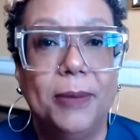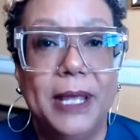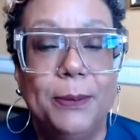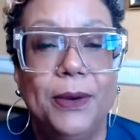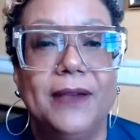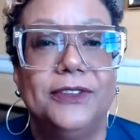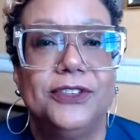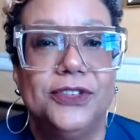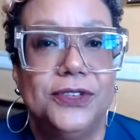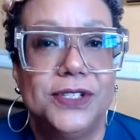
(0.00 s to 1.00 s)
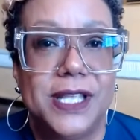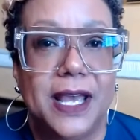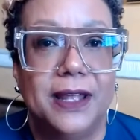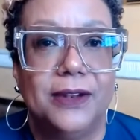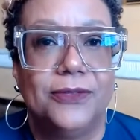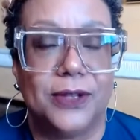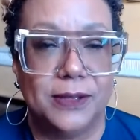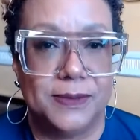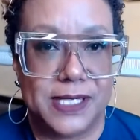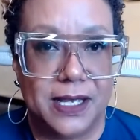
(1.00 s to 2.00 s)
people have to choose that for
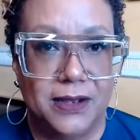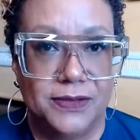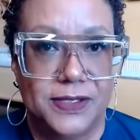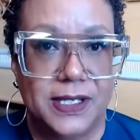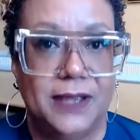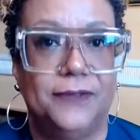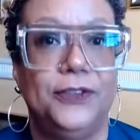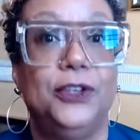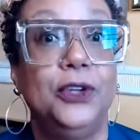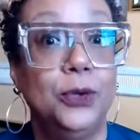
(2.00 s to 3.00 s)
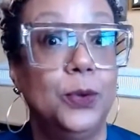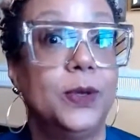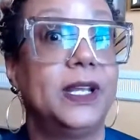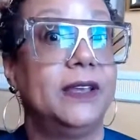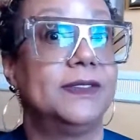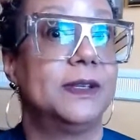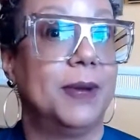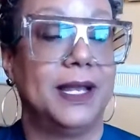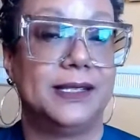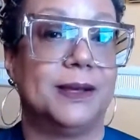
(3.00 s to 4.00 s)
themselves. If you were to give
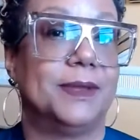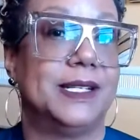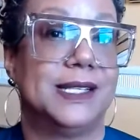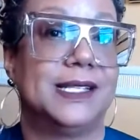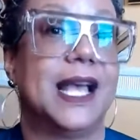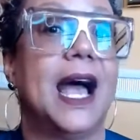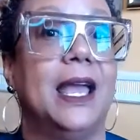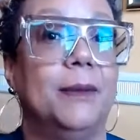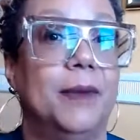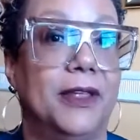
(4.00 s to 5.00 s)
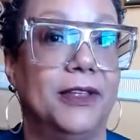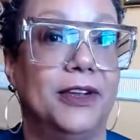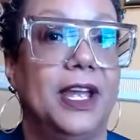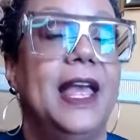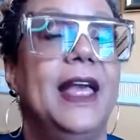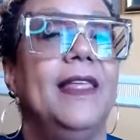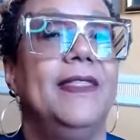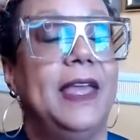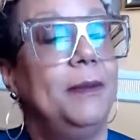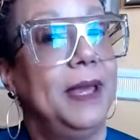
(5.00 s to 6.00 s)
somebody something that says, I am other,
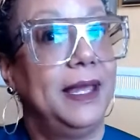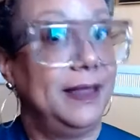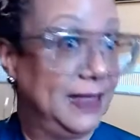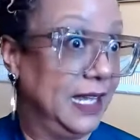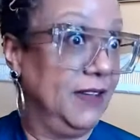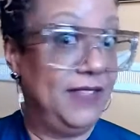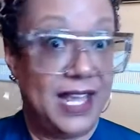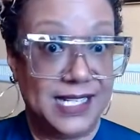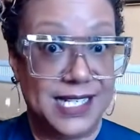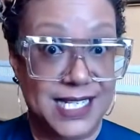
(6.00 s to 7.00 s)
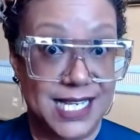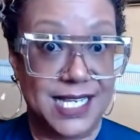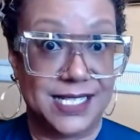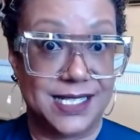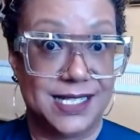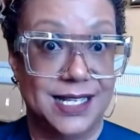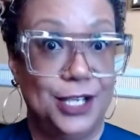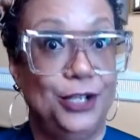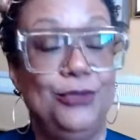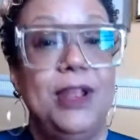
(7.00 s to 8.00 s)
they may think of that as a diss.
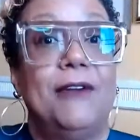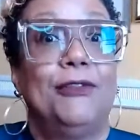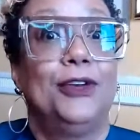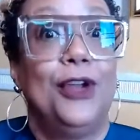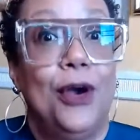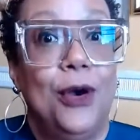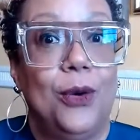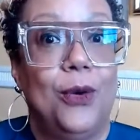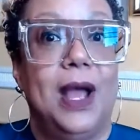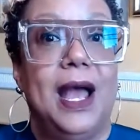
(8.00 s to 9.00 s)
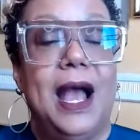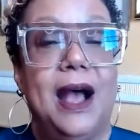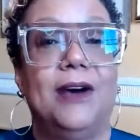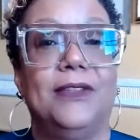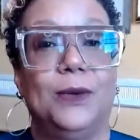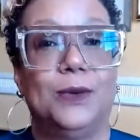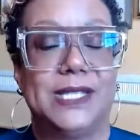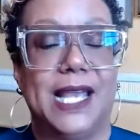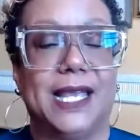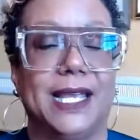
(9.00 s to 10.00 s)
You never know how they will
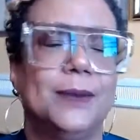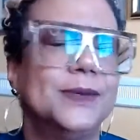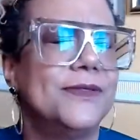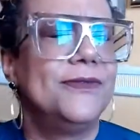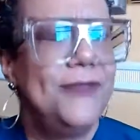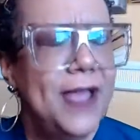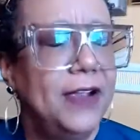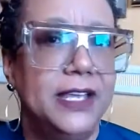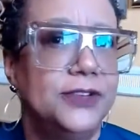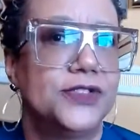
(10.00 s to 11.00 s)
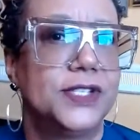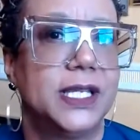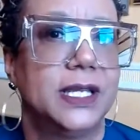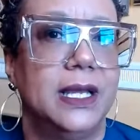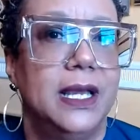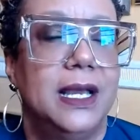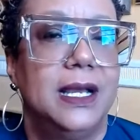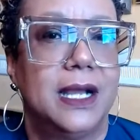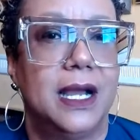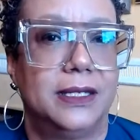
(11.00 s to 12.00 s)
take it." It was a very interesting
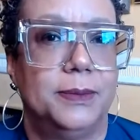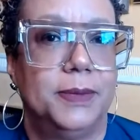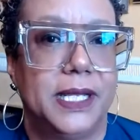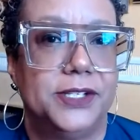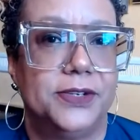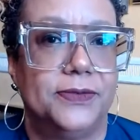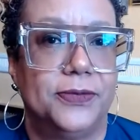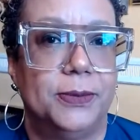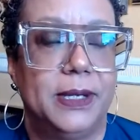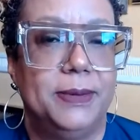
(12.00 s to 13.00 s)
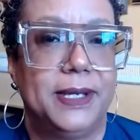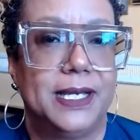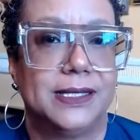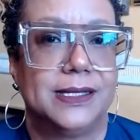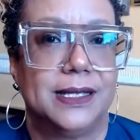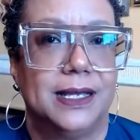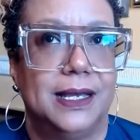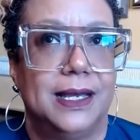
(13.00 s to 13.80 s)
contemplation for me because